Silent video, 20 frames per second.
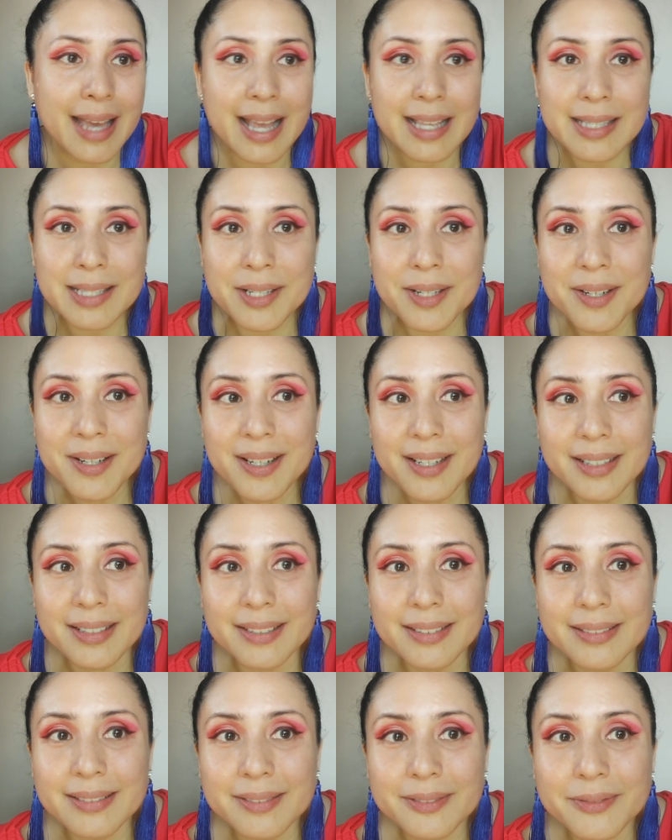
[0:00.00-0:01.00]
That's good.
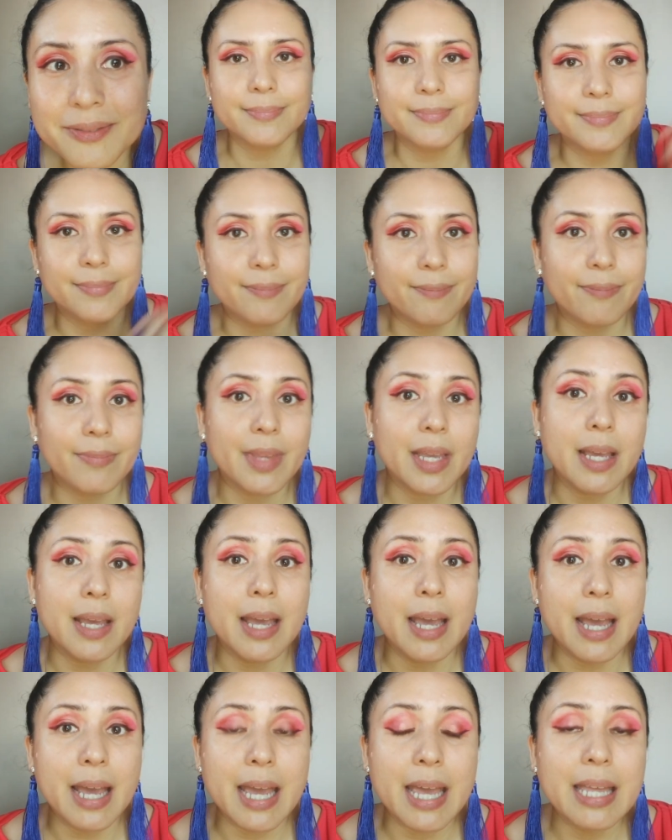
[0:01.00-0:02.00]

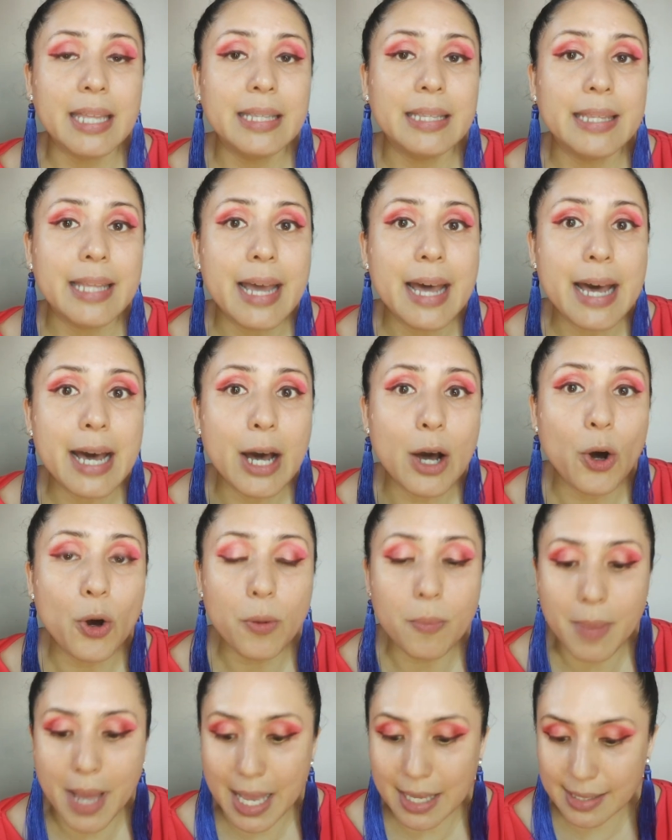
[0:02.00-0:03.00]
And
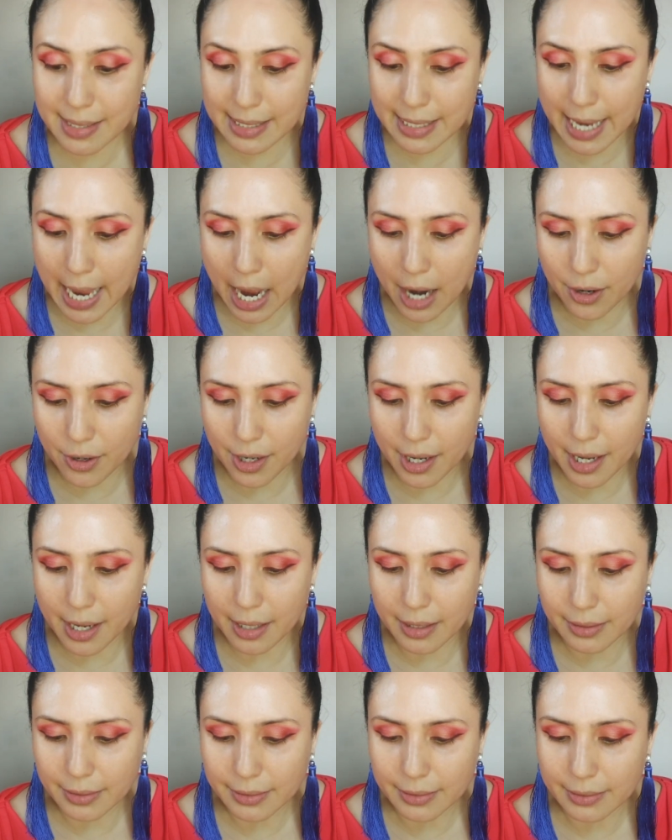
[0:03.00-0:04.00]
now,
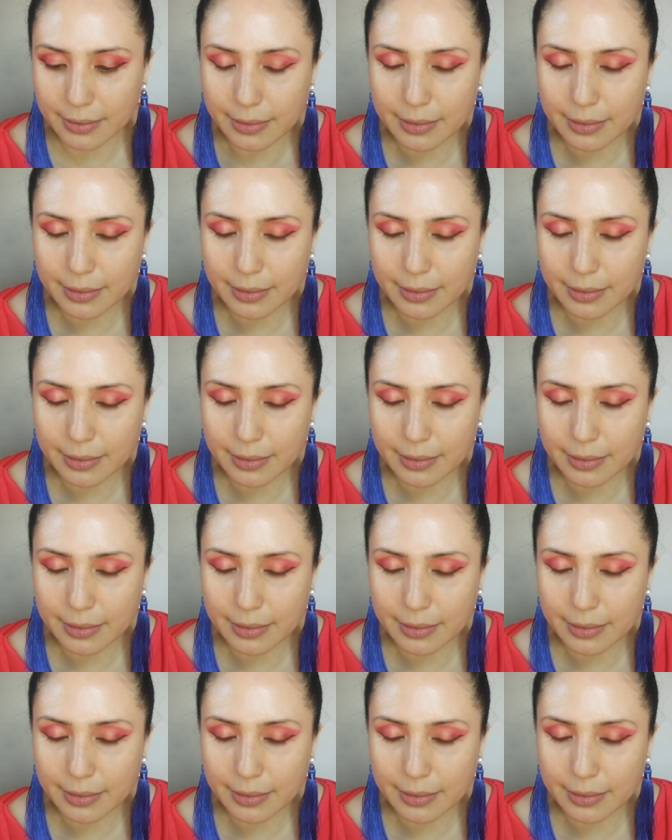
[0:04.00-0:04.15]
mascara.